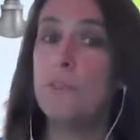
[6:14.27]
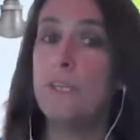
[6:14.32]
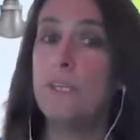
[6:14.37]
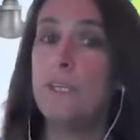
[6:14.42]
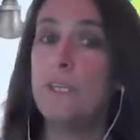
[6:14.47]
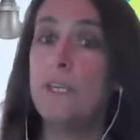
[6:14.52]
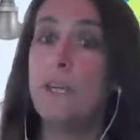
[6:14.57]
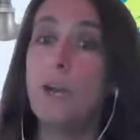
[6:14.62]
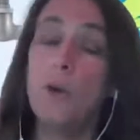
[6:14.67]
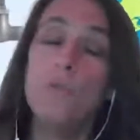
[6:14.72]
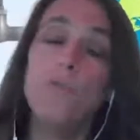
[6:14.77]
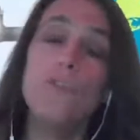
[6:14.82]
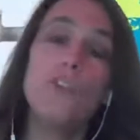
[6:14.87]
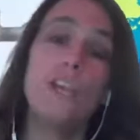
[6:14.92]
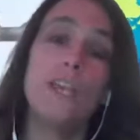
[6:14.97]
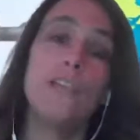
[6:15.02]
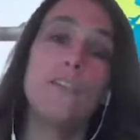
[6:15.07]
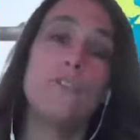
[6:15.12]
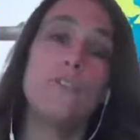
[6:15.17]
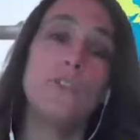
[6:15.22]
the code
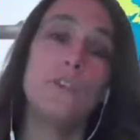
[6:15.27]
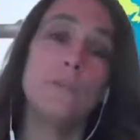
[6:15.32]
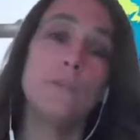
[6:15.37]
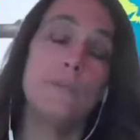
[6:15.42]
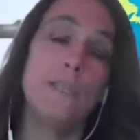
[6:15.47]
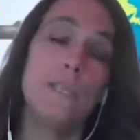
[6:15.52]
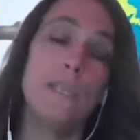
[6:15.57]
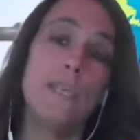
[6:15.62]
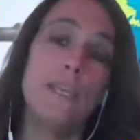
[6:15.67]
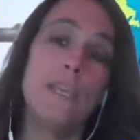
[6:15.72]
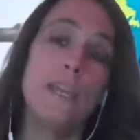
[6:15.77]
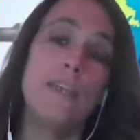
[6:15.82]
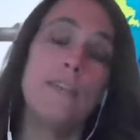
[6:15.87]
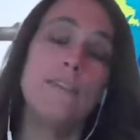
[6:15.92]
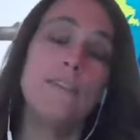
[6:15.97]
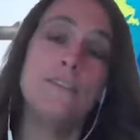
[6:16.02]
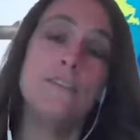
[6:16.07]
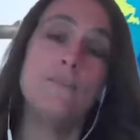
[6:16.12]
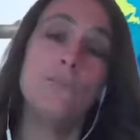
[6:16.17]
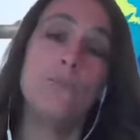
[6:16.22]
change committee.
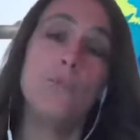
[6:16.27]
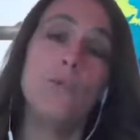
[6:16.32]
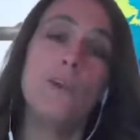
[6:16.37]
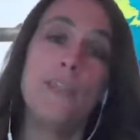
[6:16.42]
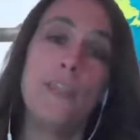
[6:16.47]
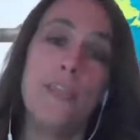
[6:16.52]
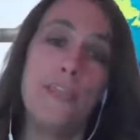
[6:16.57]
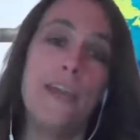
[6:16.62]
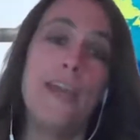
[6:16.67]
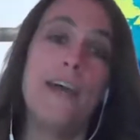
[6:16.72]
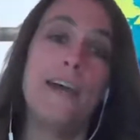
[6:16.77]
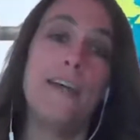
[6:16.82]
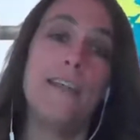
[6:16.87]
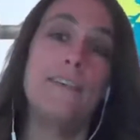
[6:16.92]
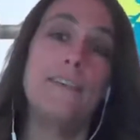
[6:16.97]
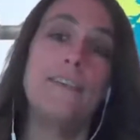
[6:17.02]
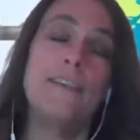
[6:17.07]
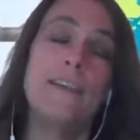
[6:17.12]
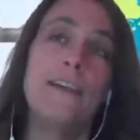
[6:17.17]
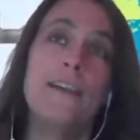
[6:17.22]
And with
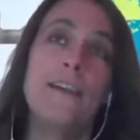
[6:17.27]
that,